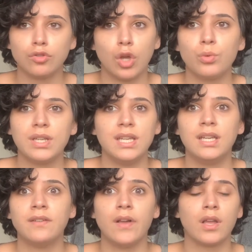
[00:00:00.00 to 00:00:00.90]

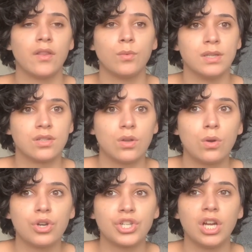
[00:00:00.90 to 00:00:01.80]
Loki, Falcon and the Winter
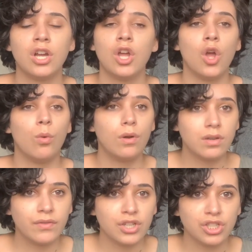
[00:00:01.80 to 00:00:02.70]
Soldier,
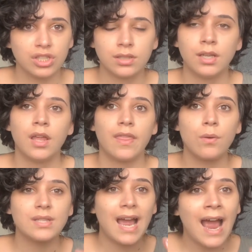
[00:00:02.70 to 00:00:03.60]
WandaVision, that
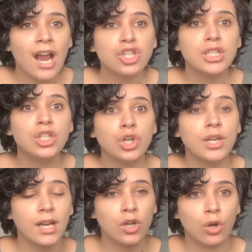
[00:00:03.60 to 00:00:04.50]
was actually good
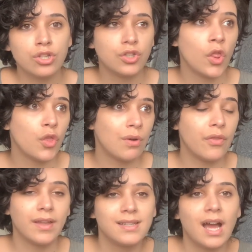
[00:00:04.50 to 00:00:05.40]
and constant throughout
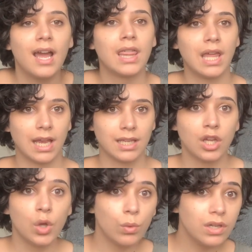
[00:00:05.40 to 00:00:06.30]
the entire thing.
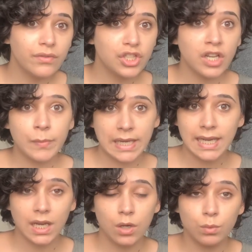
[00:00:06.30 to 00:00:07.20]
WandaVision at the
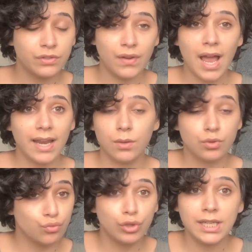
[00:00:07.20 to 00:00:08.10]
beginning was fine, it
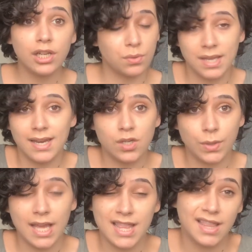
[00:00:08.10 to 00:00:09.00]
was really good, I was getting into
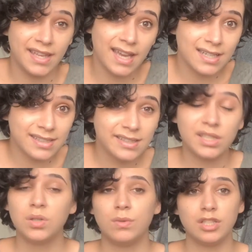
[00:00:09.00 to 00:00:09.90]
it, and then the end
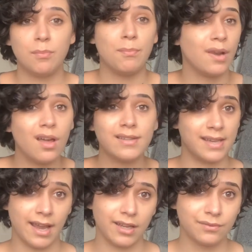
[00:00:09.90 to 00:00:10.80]
was blasé.